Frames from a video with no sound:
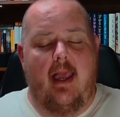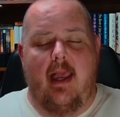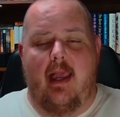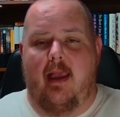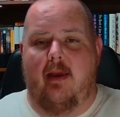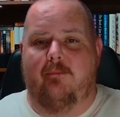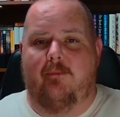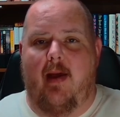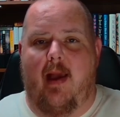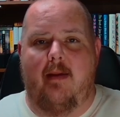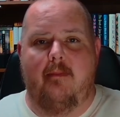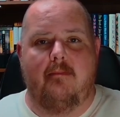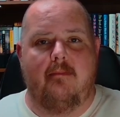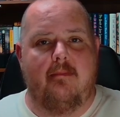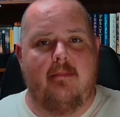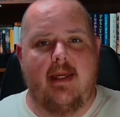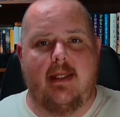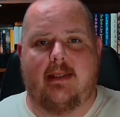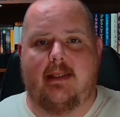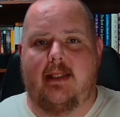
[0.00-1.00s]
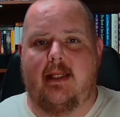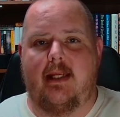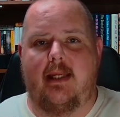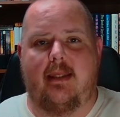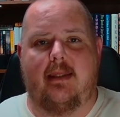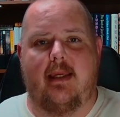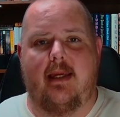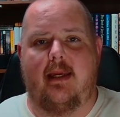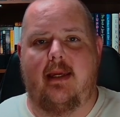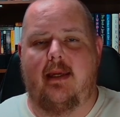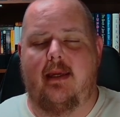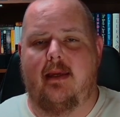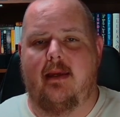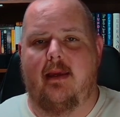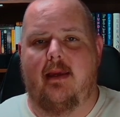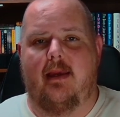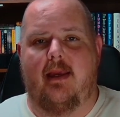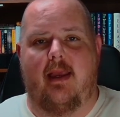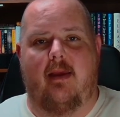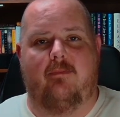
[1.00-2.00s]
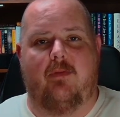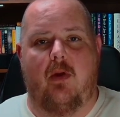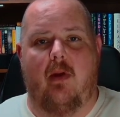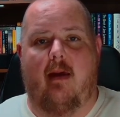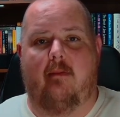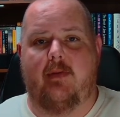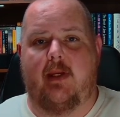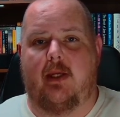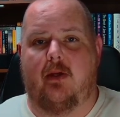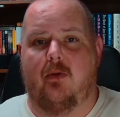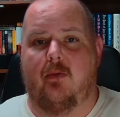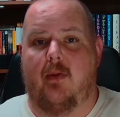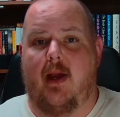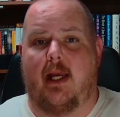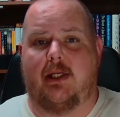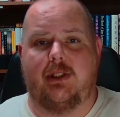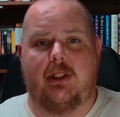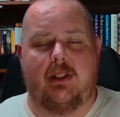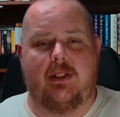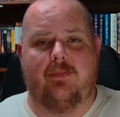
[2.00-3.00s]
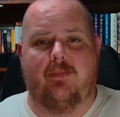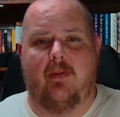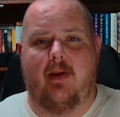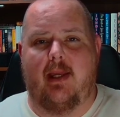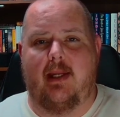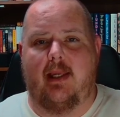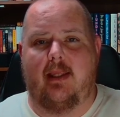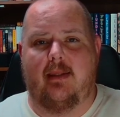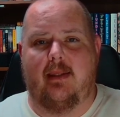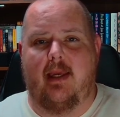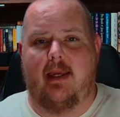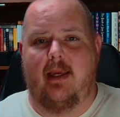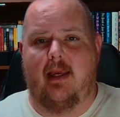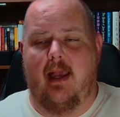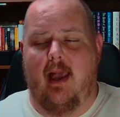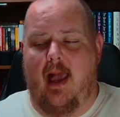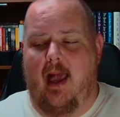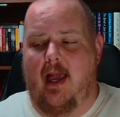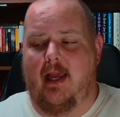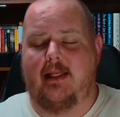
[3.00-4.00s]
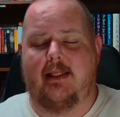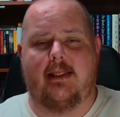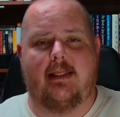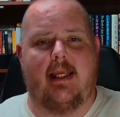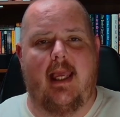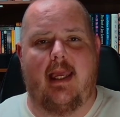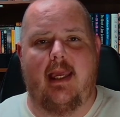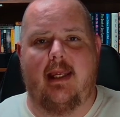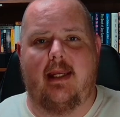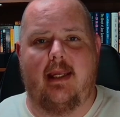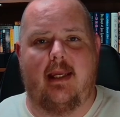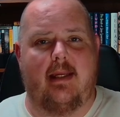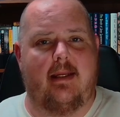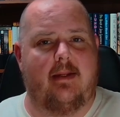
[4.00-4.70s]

If I missed anything, if you have any corrections for anything I said